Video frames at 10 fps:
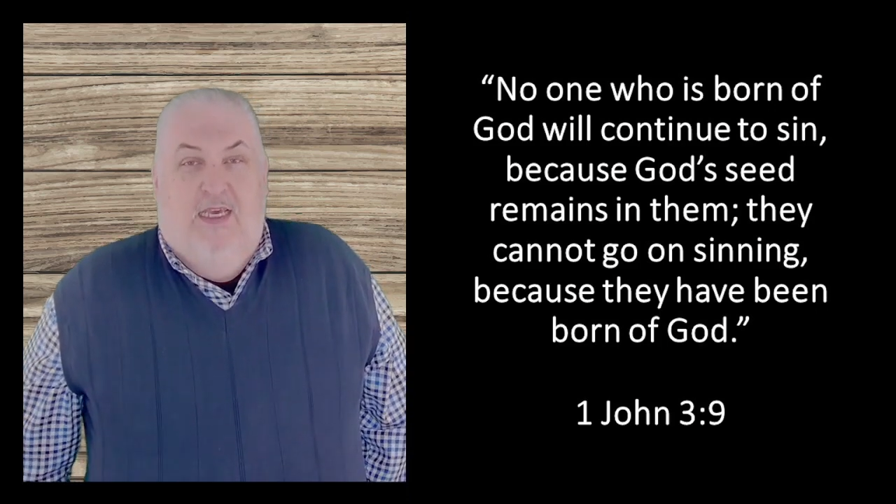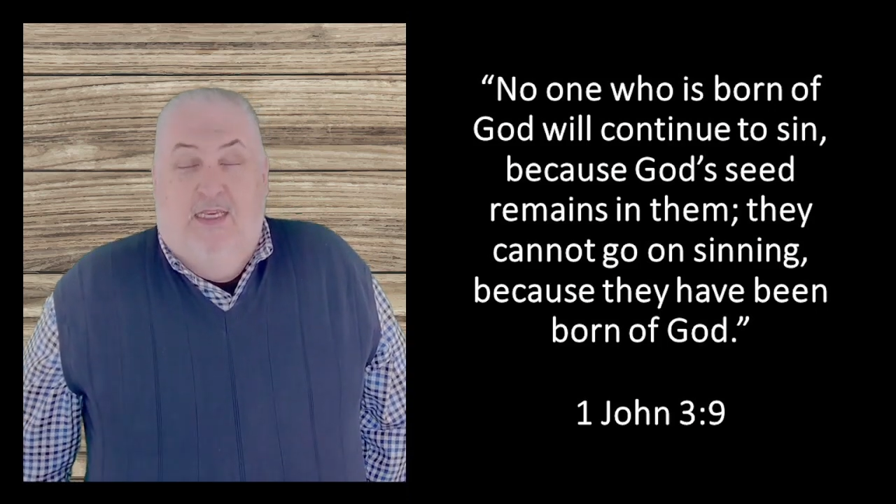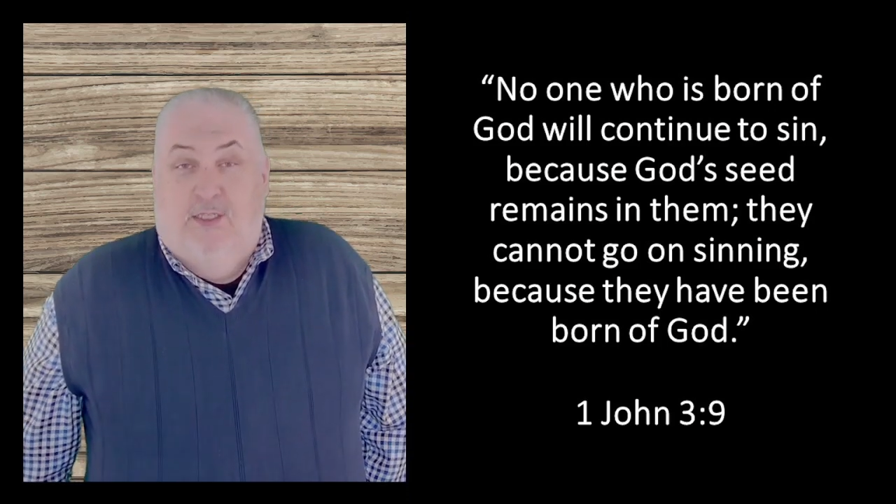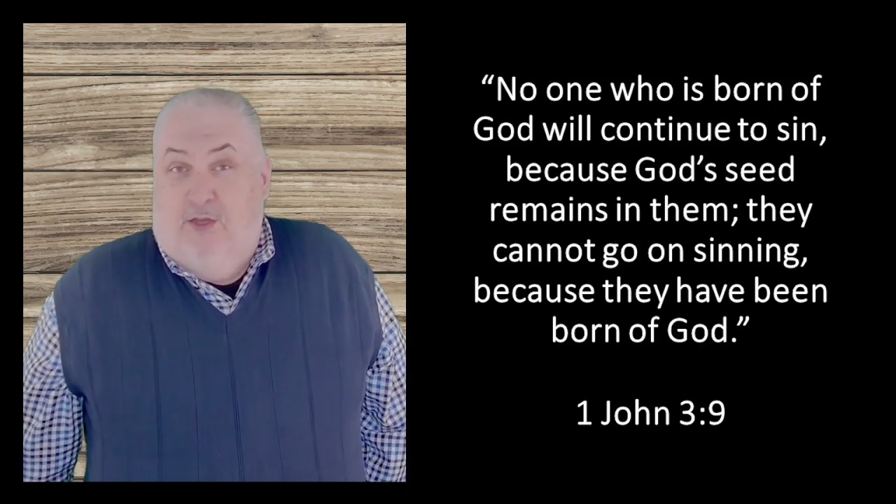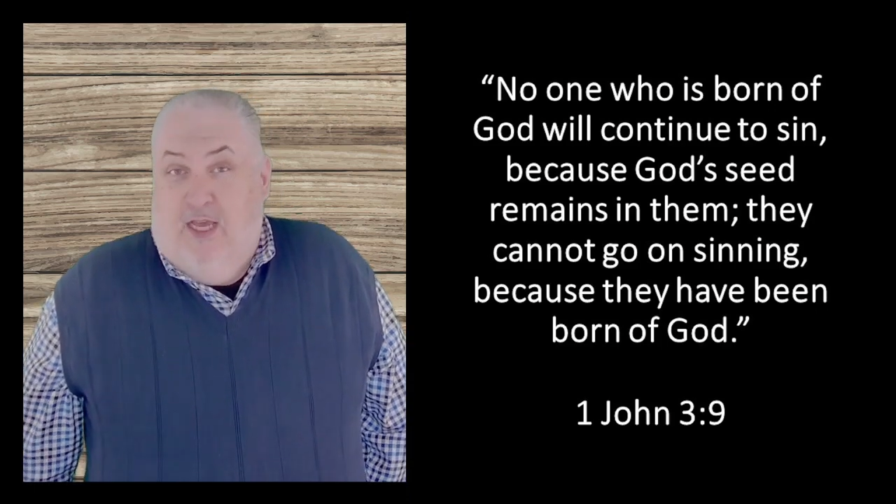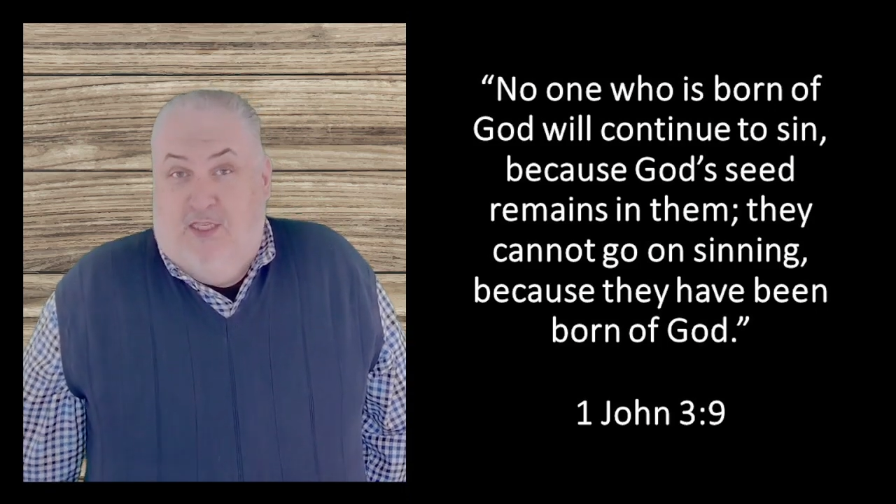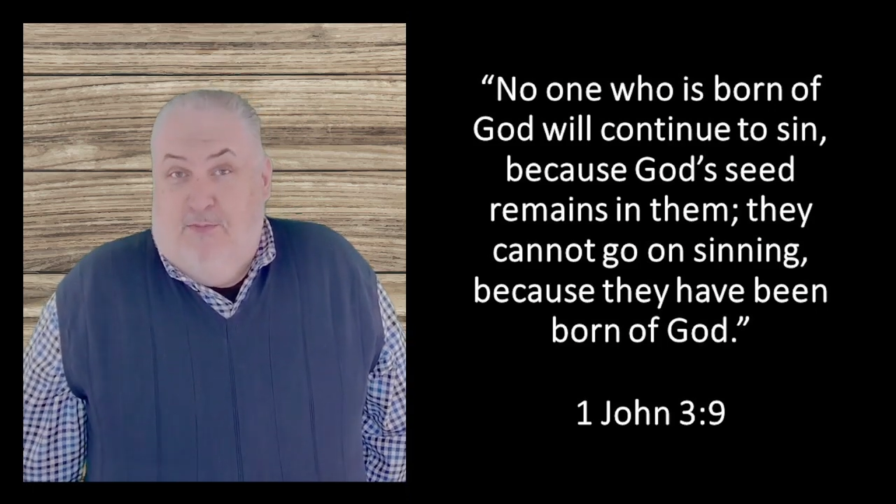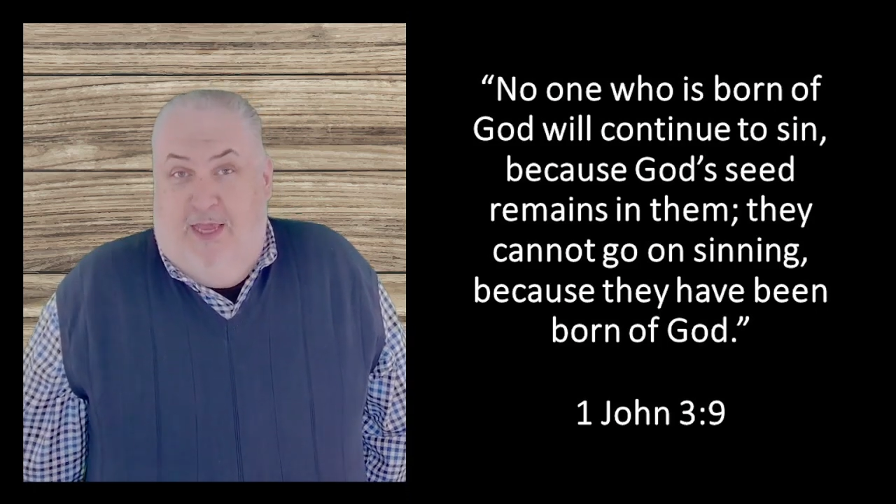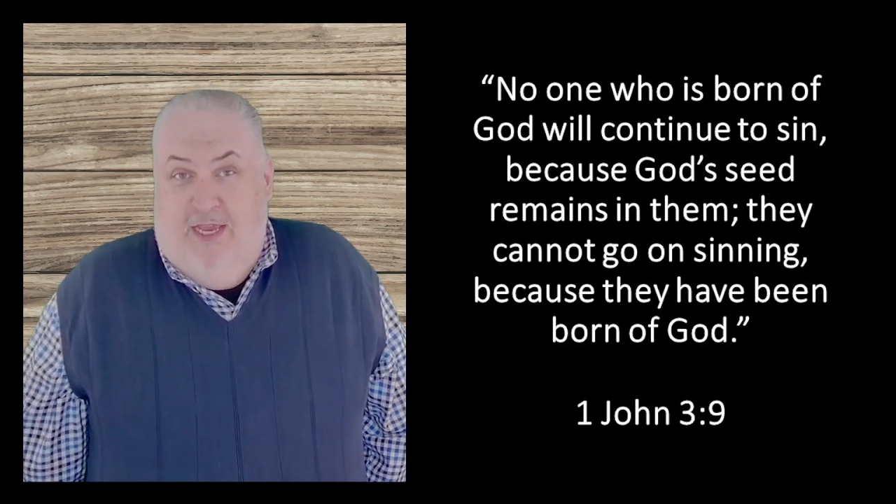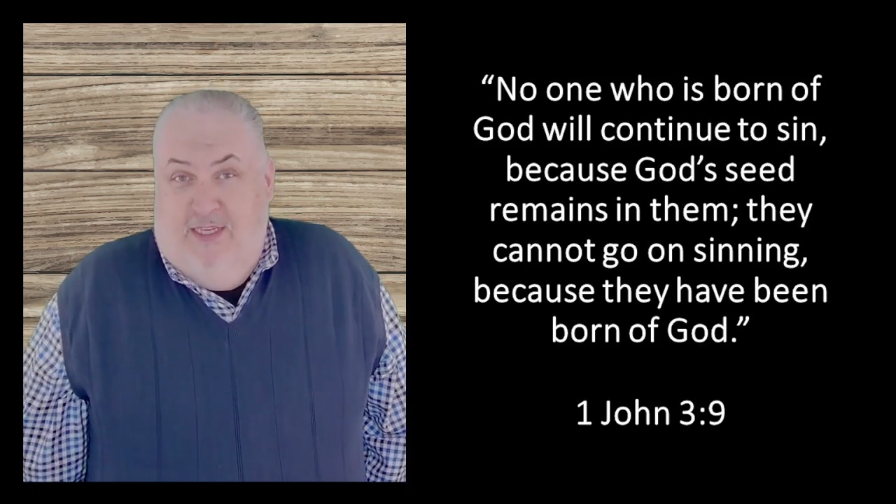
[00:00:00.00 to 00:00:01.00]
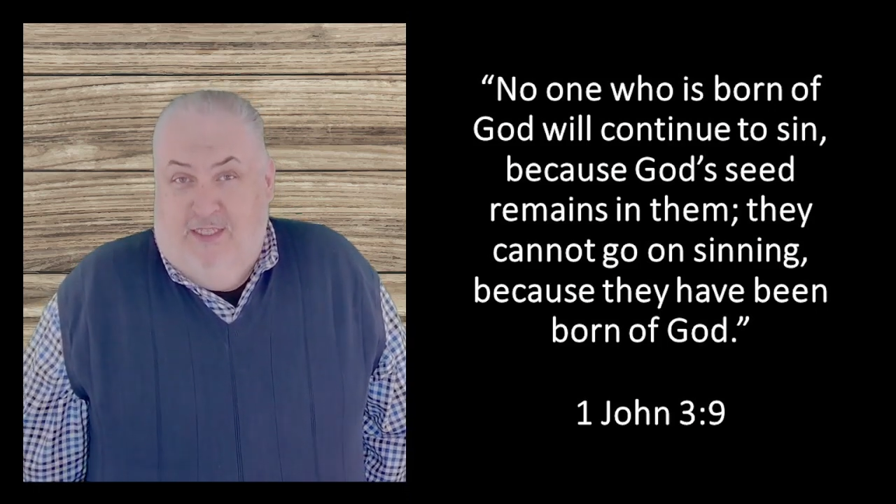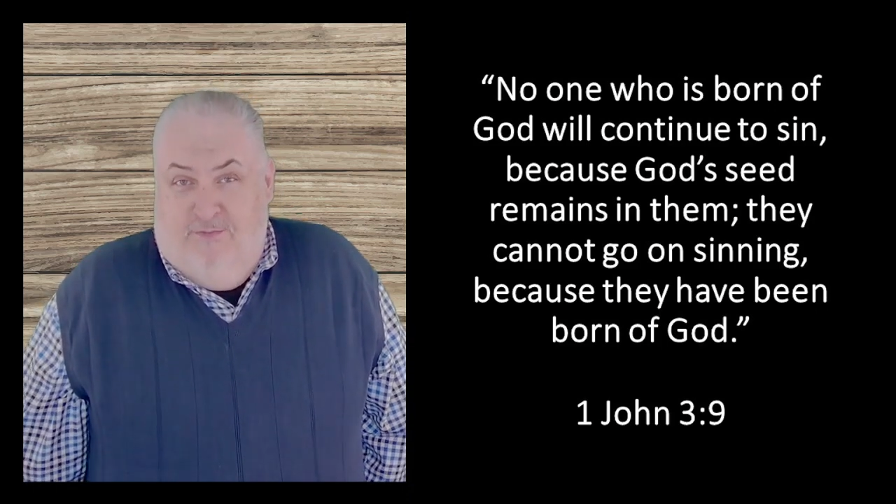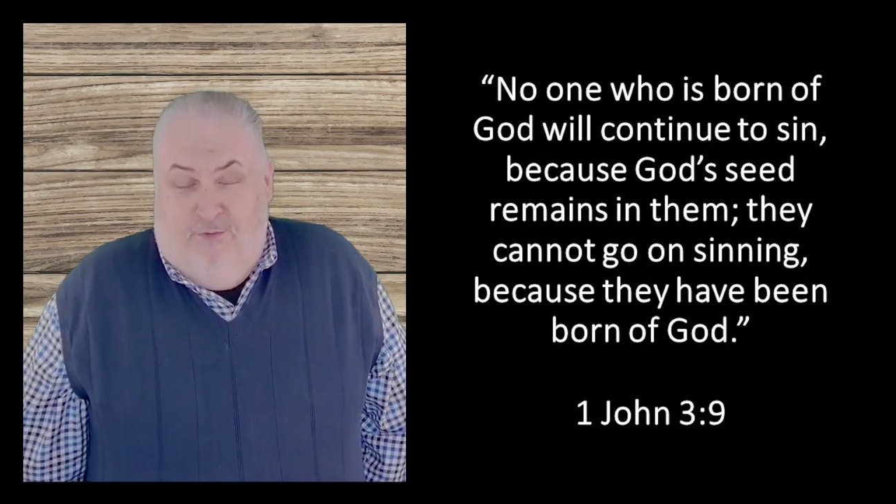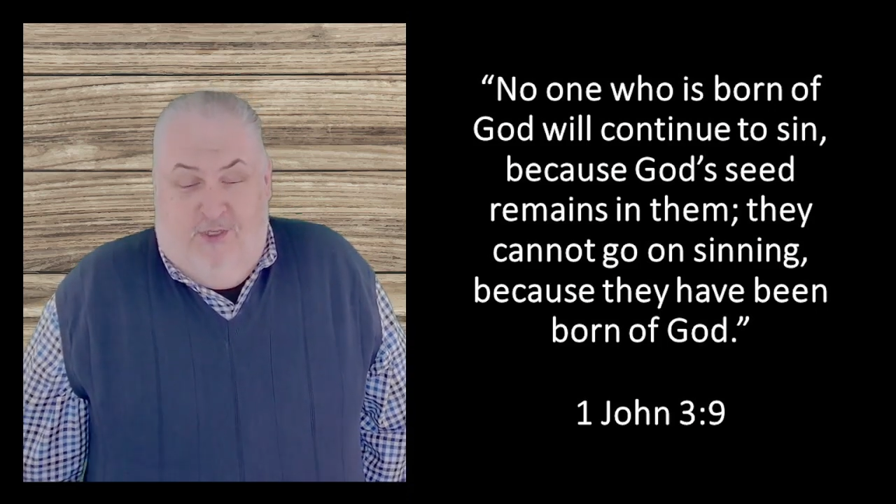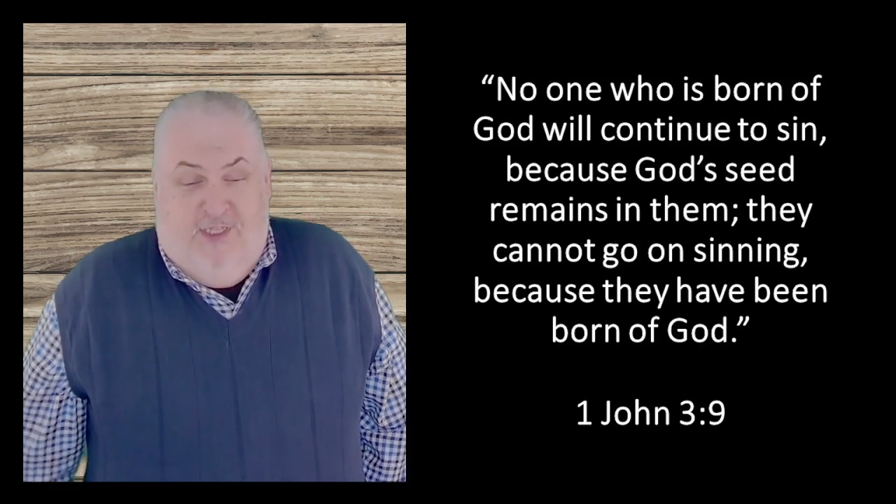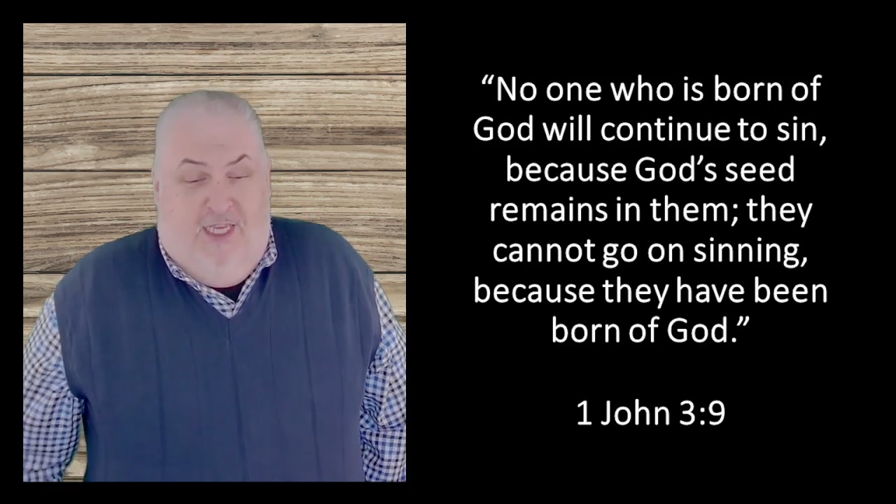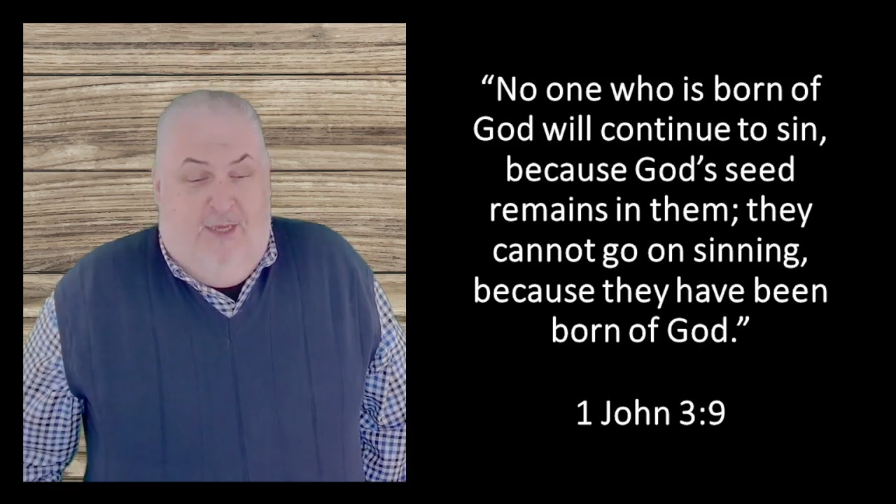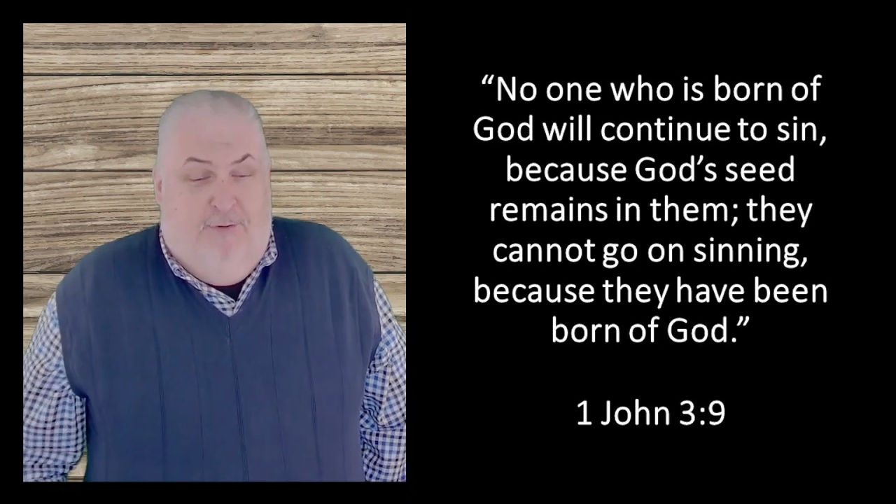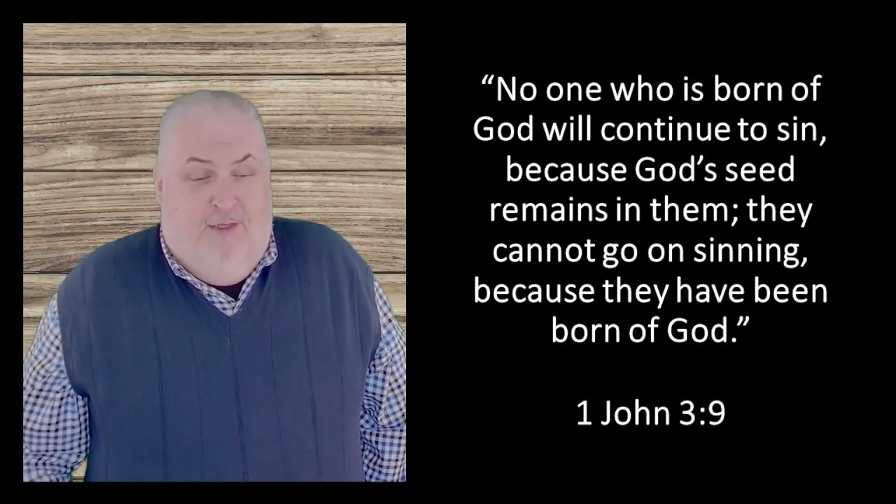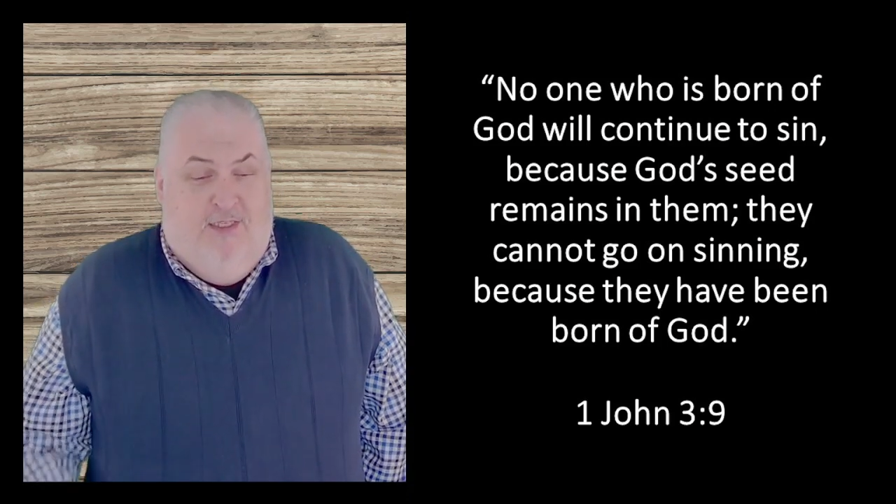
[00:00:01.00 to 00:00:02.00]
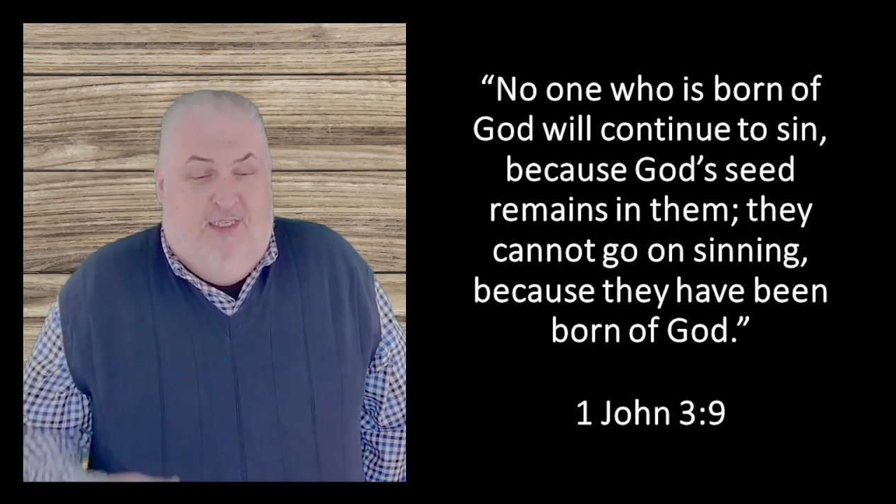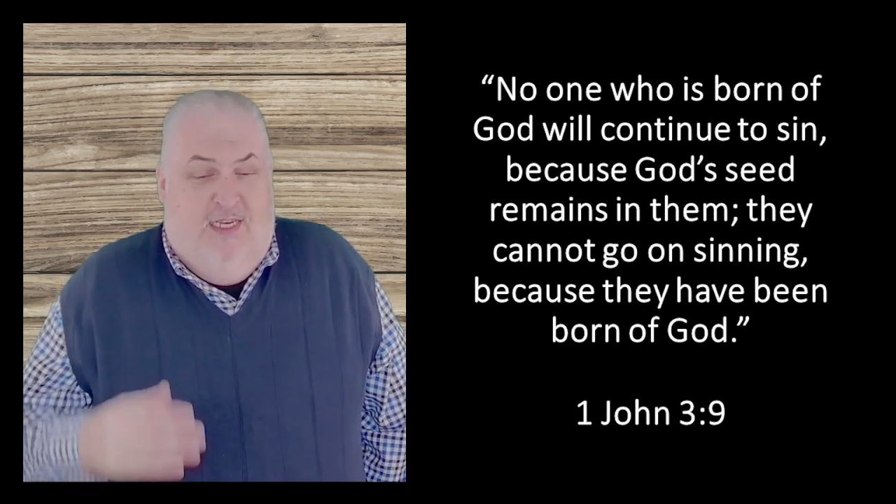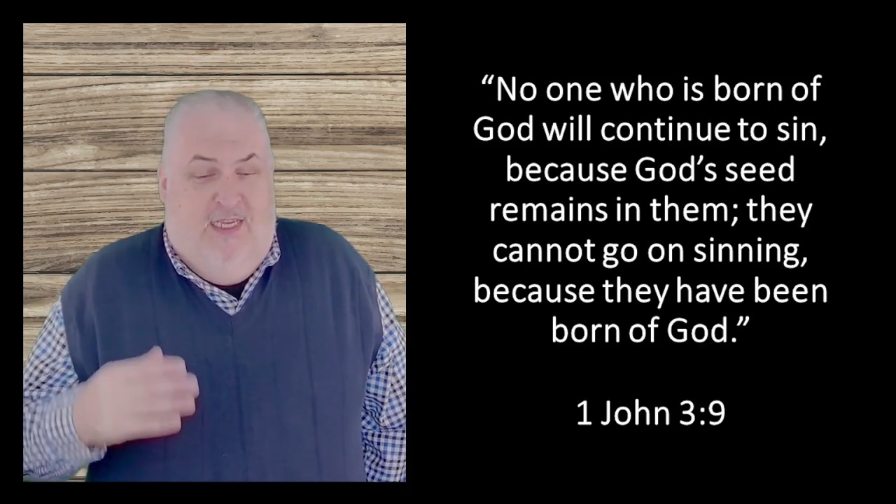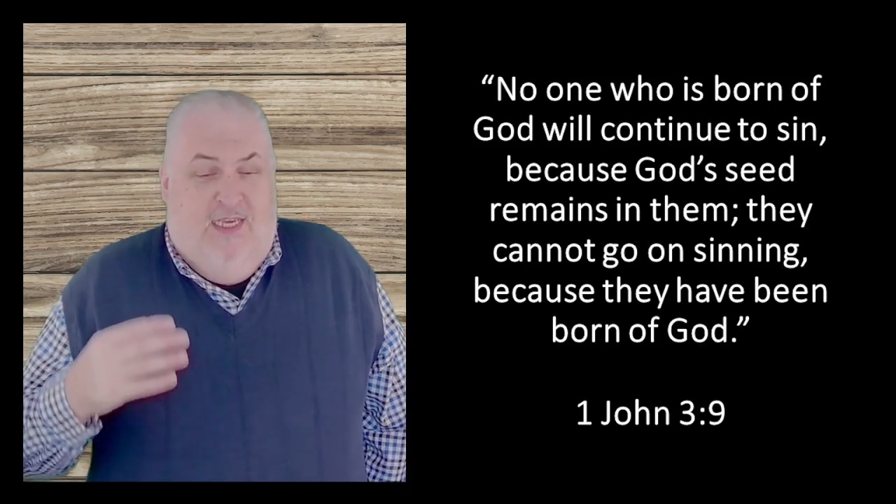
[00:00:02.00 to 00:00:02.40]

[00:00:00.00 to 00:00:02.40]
So God's plan isn't for us to keep on sinning.